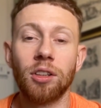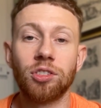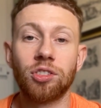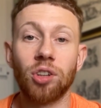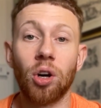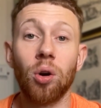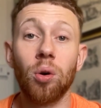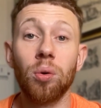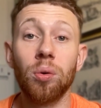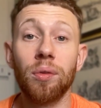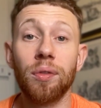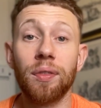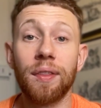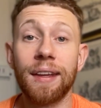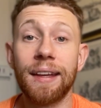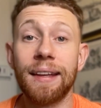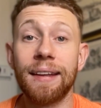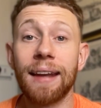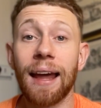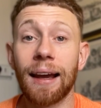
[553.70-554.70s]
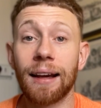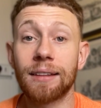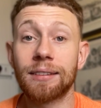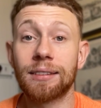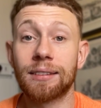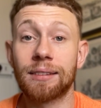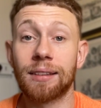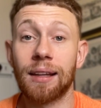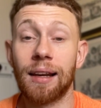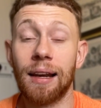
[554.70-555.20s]
So the
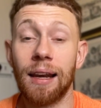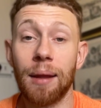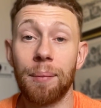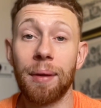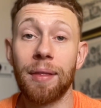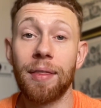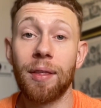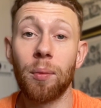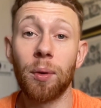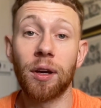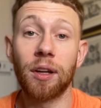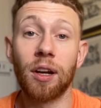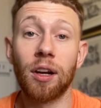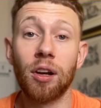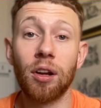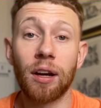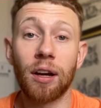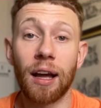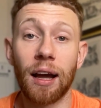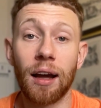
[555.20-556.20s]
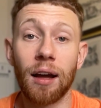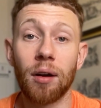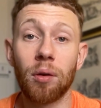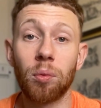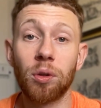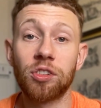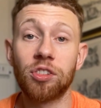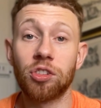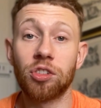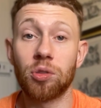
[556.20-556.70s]
next limit that we're going to look at,
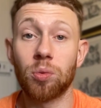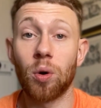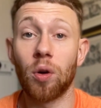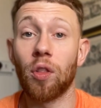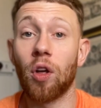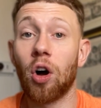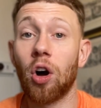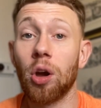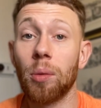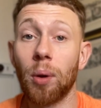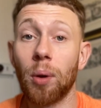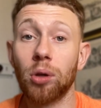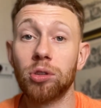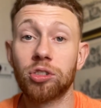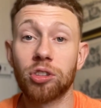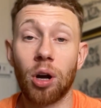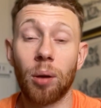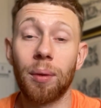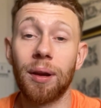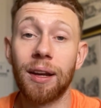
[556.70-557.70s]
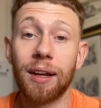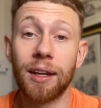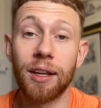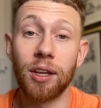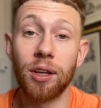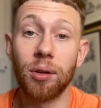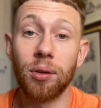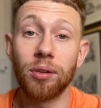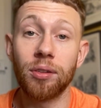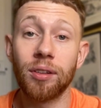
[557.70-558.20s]
which is the one that I most commonly
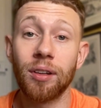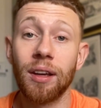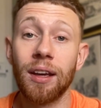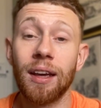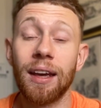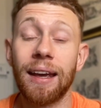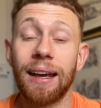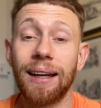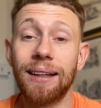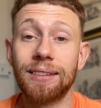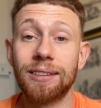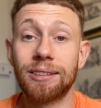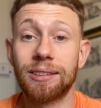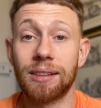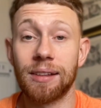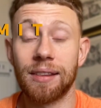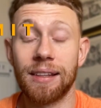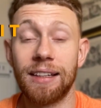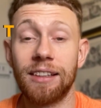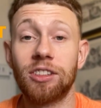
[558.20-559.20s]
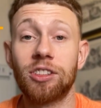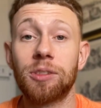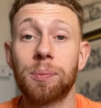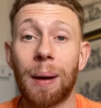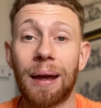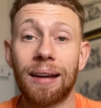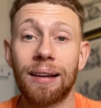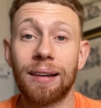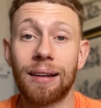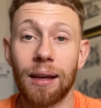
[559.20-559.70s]
use, is the
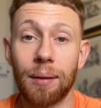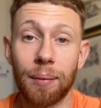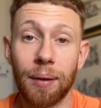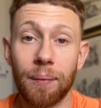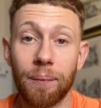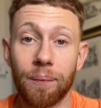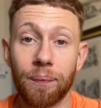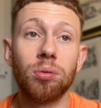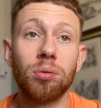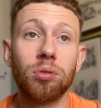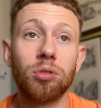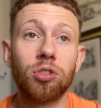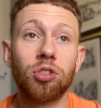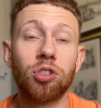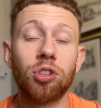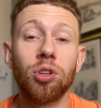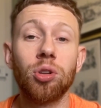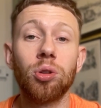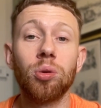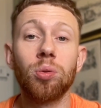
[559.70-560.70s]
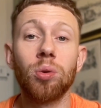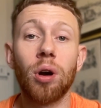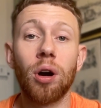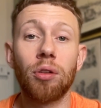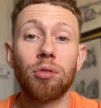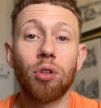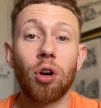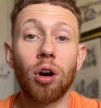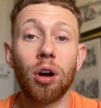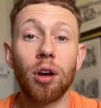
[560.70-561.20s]
spend limit. To
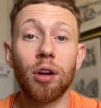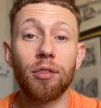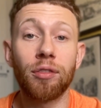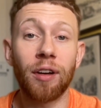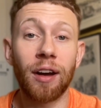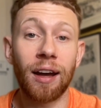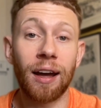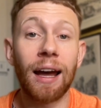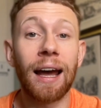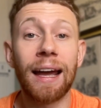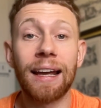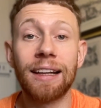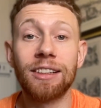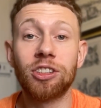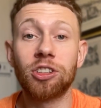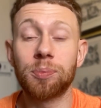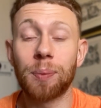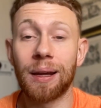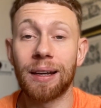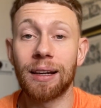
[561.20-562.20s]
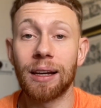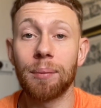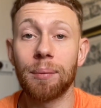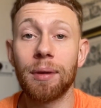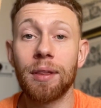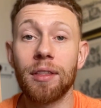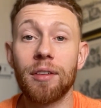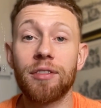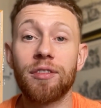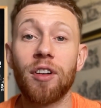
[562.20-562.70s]
arrive at a spend
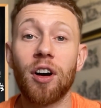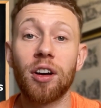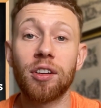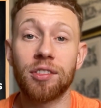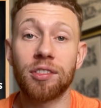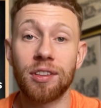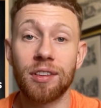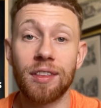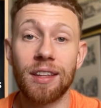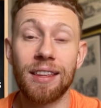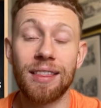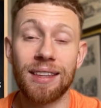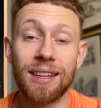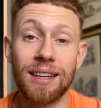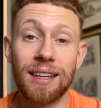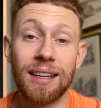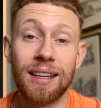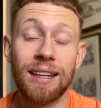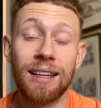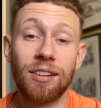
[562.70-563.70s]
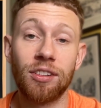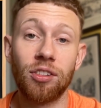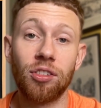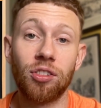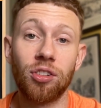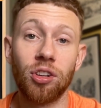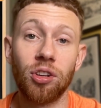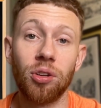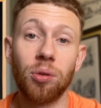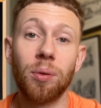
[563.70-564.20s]
limit, the first thing that you need to
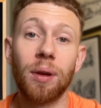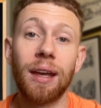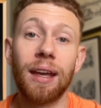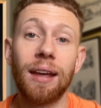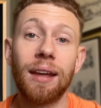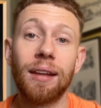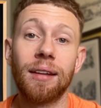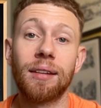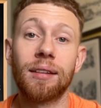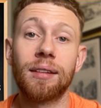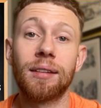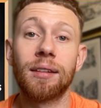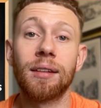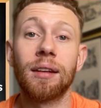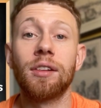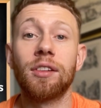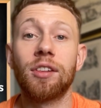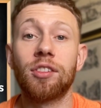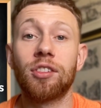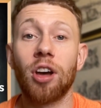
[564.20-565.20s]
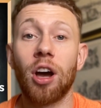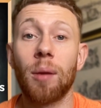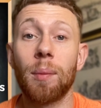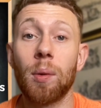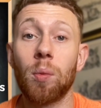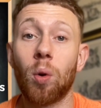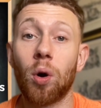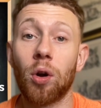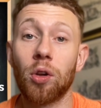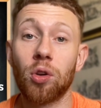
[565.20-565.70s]
do is
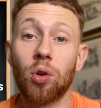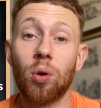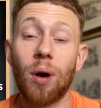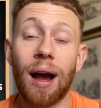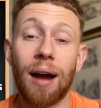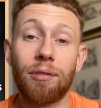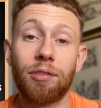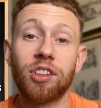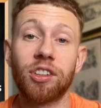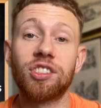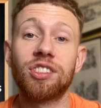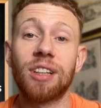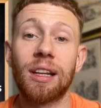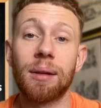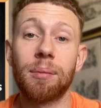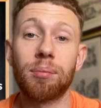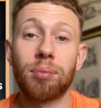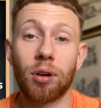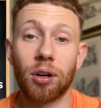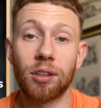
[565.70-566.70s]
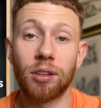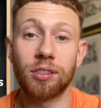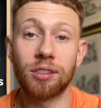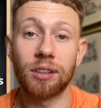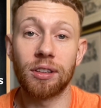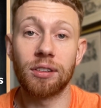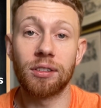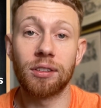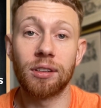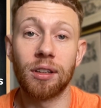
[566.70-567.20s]
determine what your average selling price
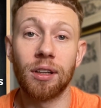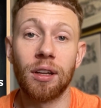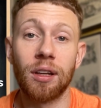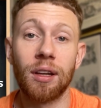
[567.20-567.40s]
is.